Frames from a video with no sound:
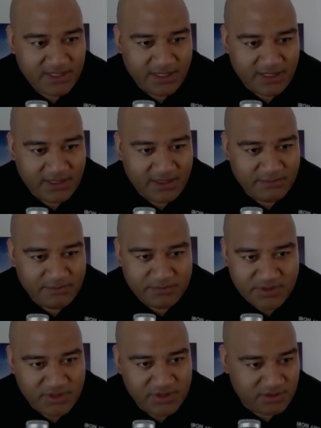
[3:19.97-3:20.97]

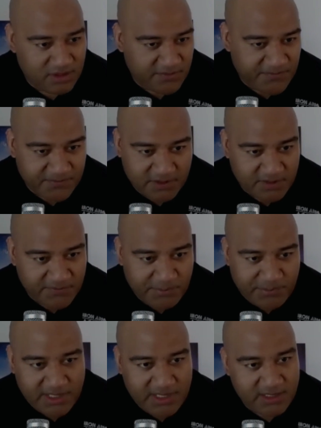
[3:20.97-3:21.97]
you got off the
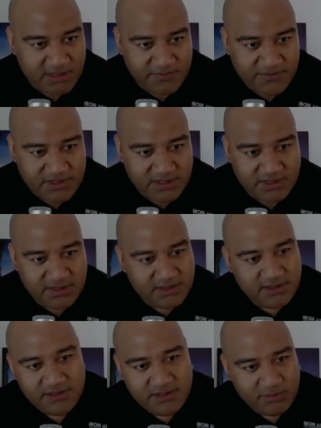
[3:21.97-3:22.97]
plane, obviously,
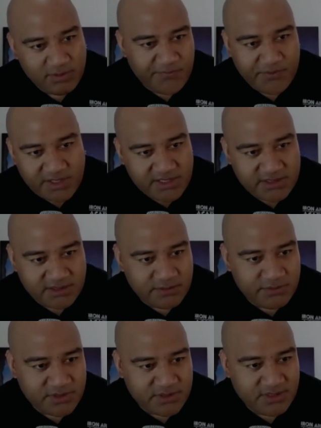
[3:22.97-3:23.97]
went through
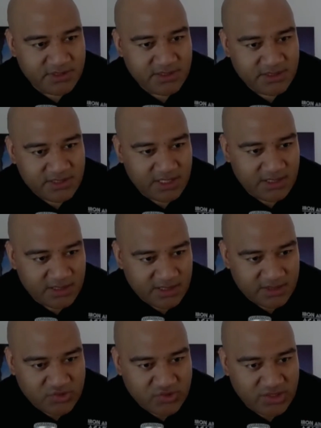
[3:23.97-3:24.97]
customs, and
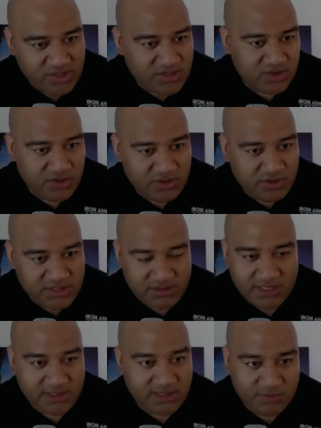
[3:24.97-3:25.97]
then straight into your
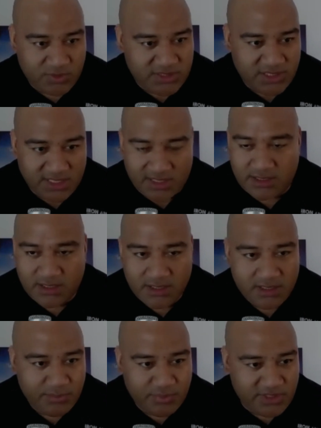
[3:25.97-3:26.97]
hotel. Was there
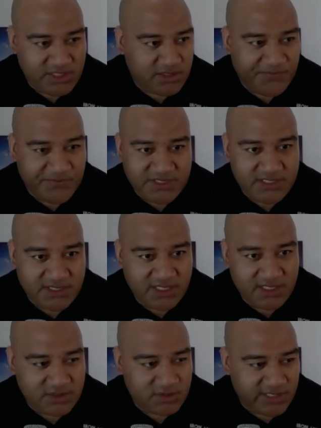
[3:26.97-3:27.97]
police officers
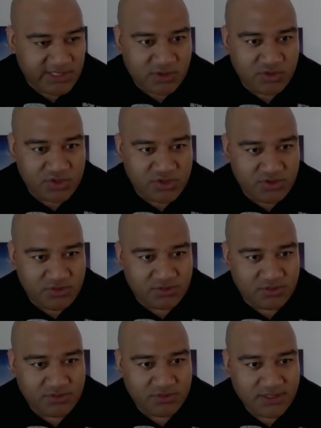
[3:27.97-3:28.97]
there to escort you,
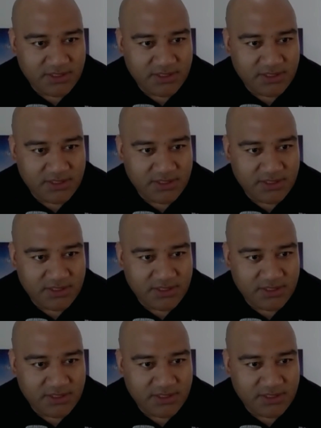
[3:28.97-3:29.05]
or